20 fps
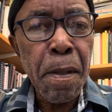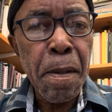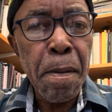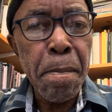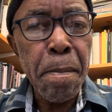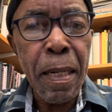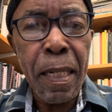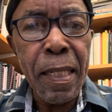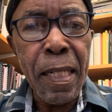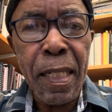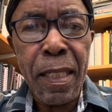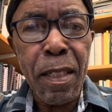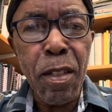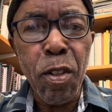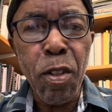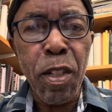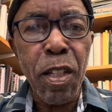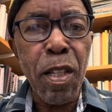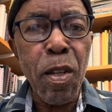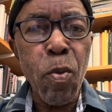but that's
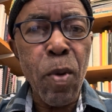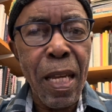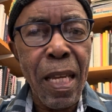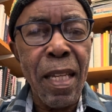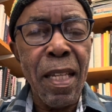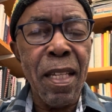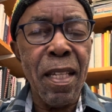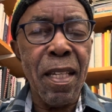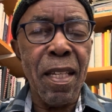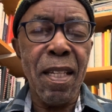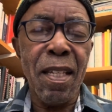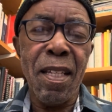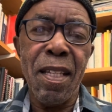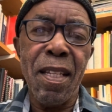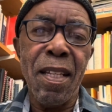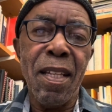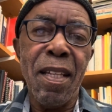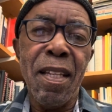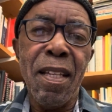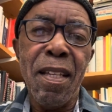not the way
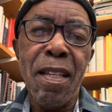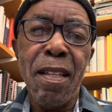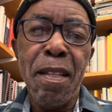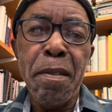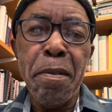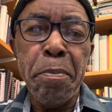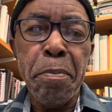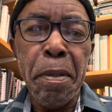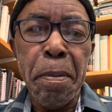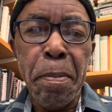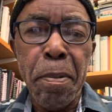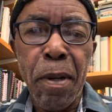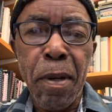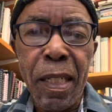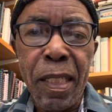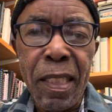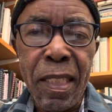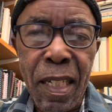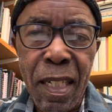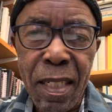people are
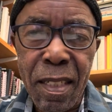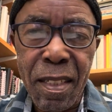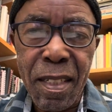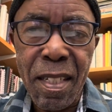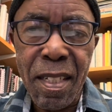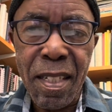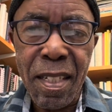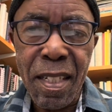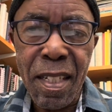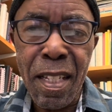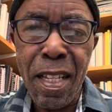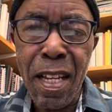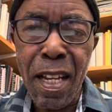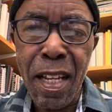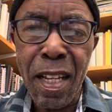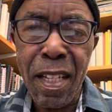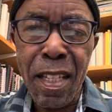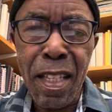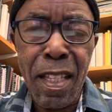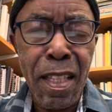judged
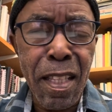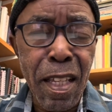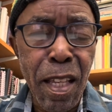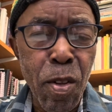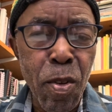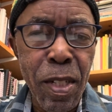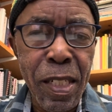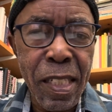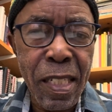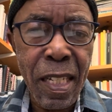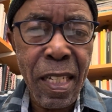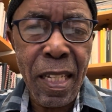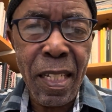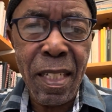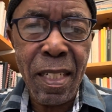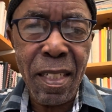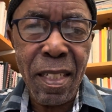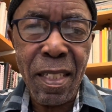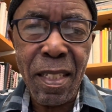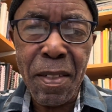here in the
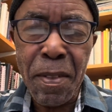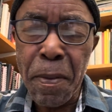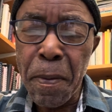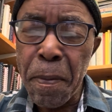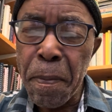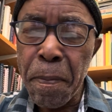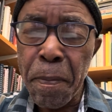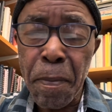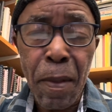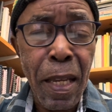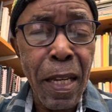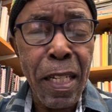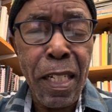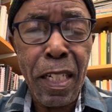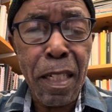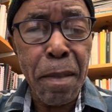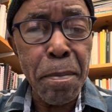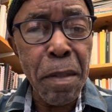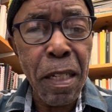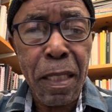USA. And
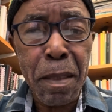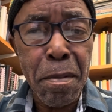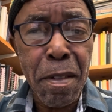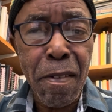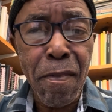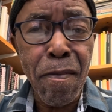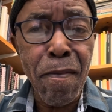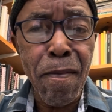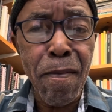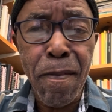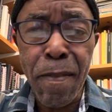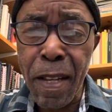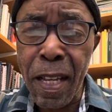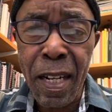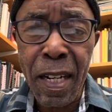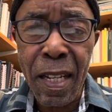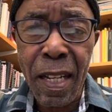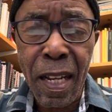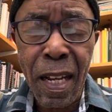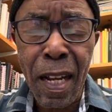it makes me
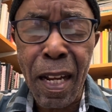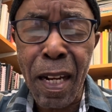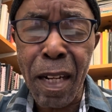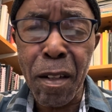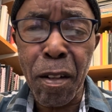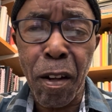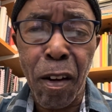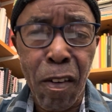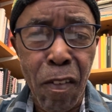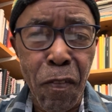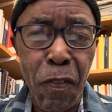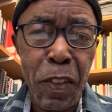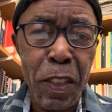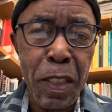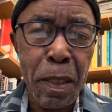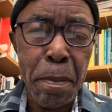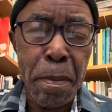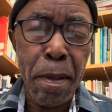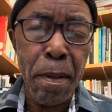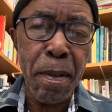very
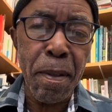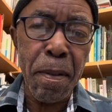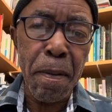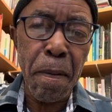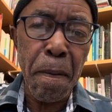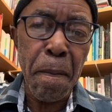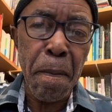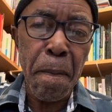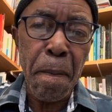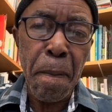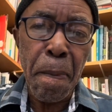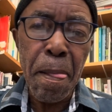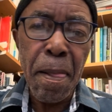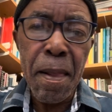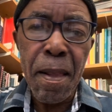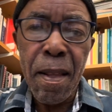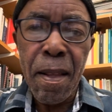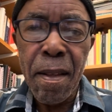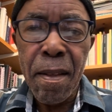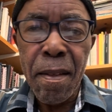uncomfortable,
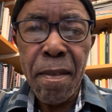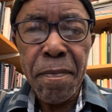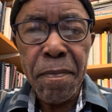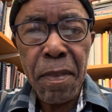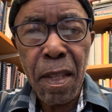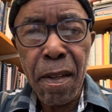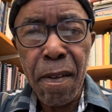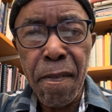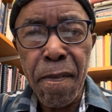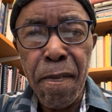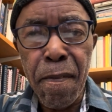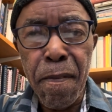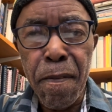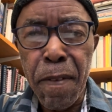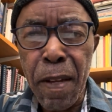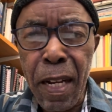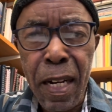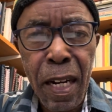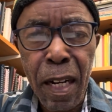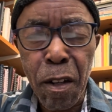
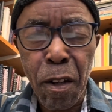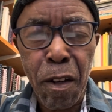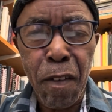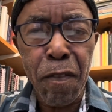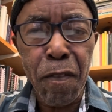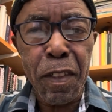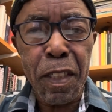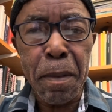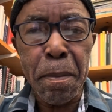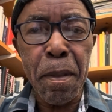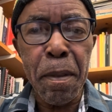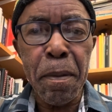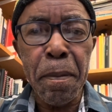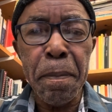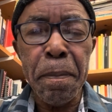very uncomfortable.